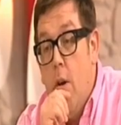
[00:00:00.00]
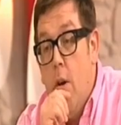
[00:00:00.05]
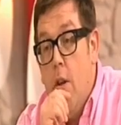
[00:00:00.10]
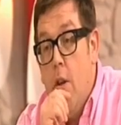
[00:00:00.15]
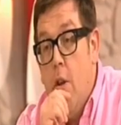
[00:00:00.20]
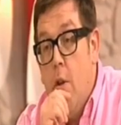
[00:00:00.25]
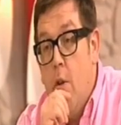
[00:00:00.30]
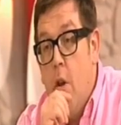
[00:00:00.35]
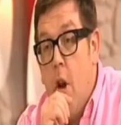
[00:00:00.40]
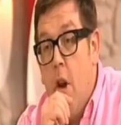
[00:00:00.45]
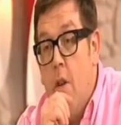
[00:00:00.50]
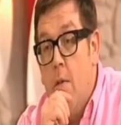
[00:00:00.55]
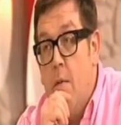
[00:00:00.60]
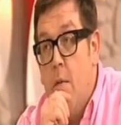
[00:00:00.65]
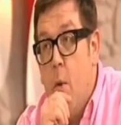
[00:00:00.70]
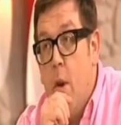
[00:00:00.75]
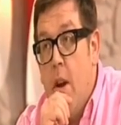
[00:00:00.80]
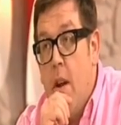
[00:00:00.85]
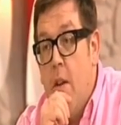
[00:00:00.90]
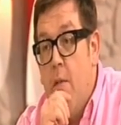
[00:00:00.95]
you kind of
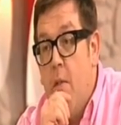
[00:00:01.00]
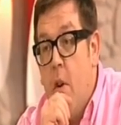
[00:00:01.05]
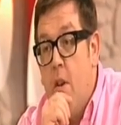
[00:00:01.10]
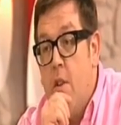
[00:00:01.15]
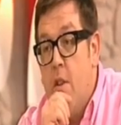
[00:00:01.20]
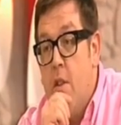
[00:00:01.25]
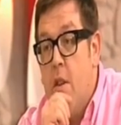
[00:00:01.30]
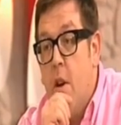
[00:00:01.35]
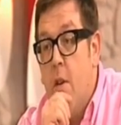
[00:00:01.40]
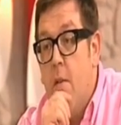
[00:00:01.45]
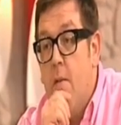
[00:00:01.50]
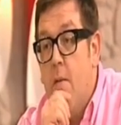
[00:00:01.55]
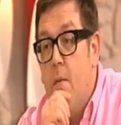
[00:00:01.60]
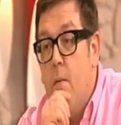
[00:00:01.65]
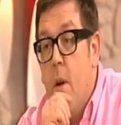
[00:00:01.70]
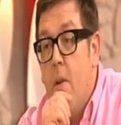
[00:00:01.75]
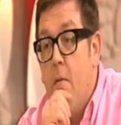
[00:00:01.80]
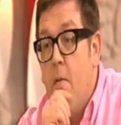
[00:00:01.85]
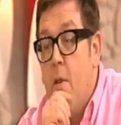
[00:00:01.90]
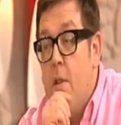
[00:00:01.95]
quickly find yourself
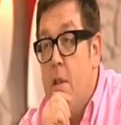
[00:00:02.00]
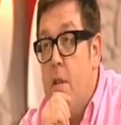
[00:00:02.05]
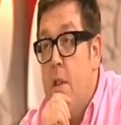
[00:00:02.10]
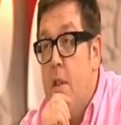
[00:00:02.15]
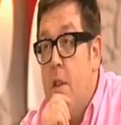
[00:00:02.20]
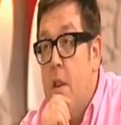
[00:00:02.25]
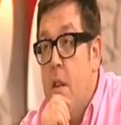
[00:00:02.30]
referencing